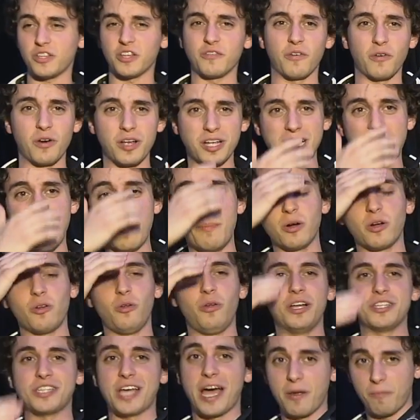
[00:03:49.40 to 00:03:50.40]
it very comical
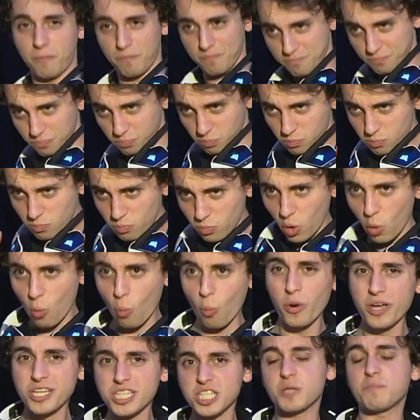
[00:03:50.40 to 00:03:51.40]
as I
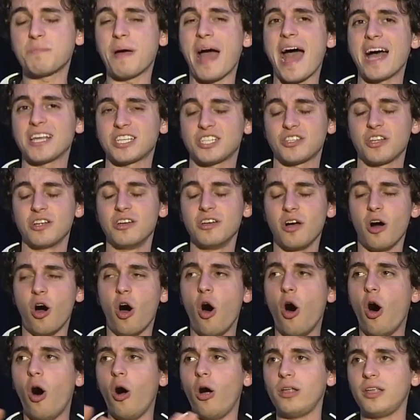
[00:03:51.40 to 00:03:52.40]
whizzed past
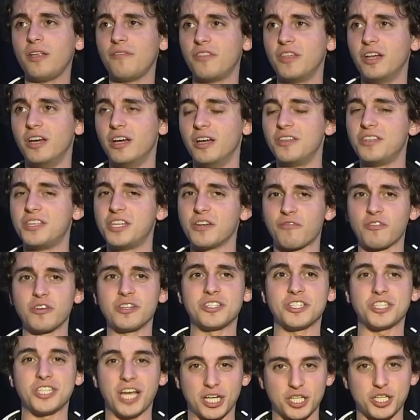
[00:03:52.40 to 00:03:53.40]
all of the different
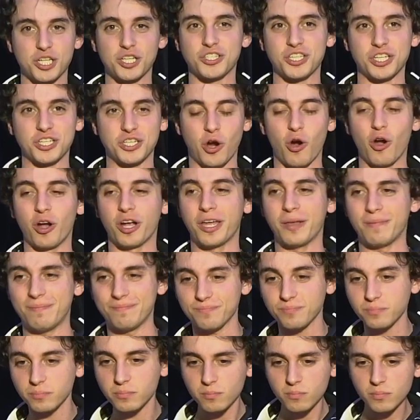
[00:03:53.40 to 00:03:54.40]
sections in Target
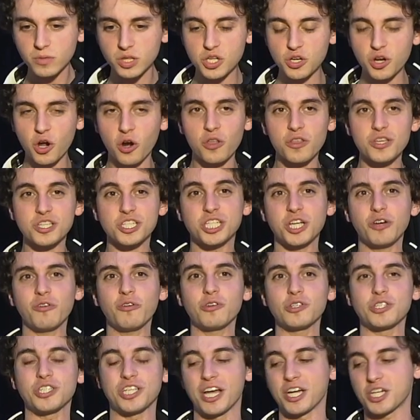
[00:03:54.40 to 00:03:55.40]
to go to the cereal
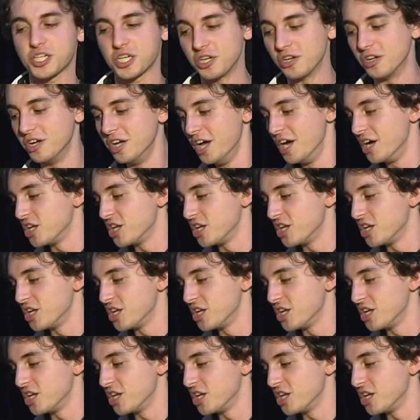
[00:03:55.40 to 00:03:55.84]
section,